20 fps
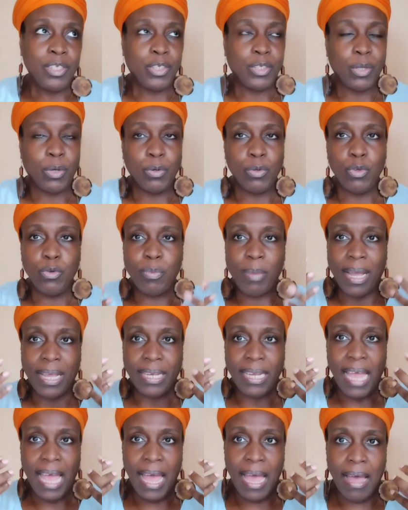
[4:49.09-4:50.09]
So you
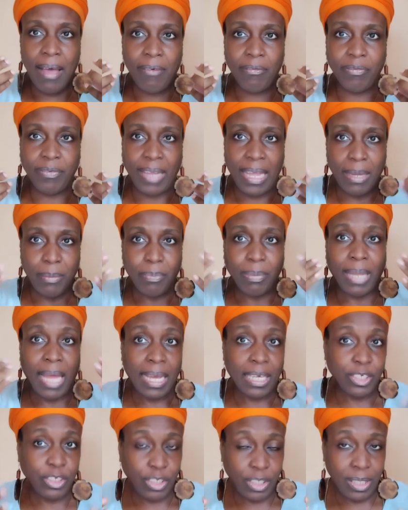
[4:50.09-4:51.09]
might have like
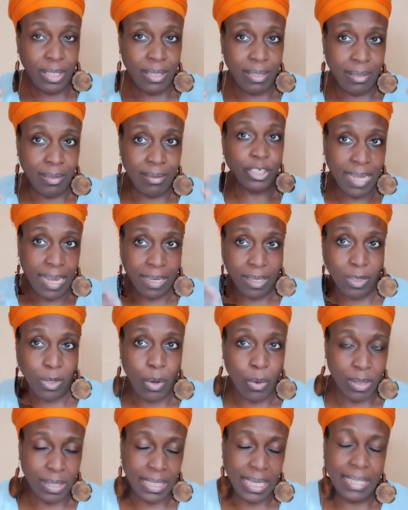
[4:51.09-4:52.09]
blockages that
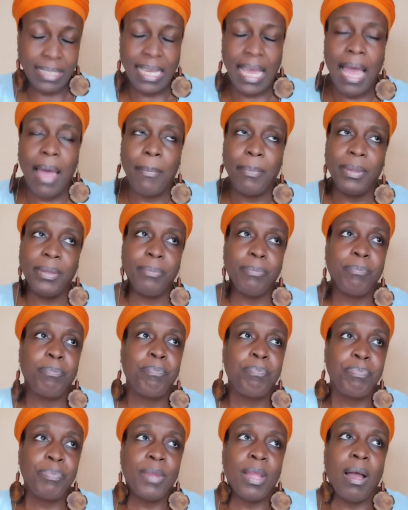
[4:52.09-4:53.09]
can cause that to happen,
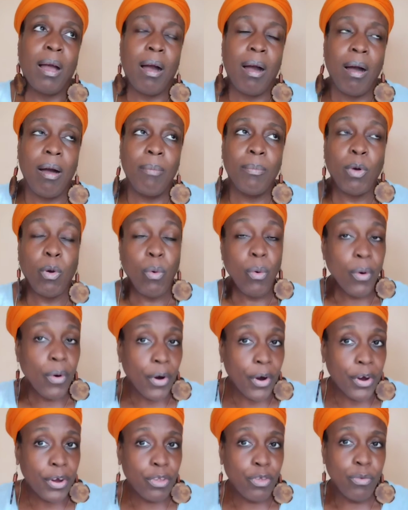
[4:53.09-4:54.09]

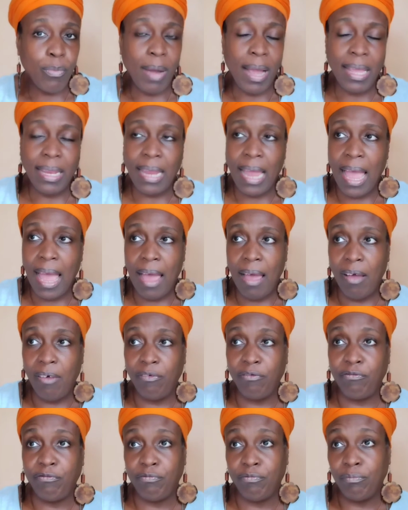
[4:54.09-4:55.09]
or you might
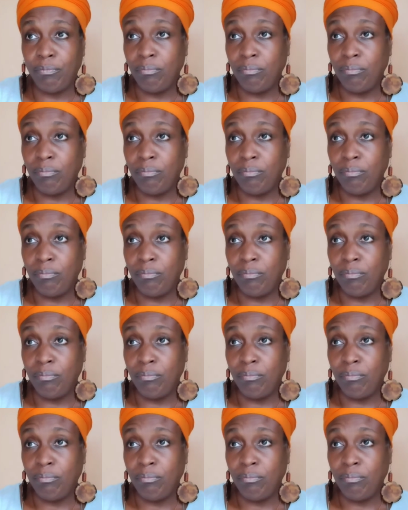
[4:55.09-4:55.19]
have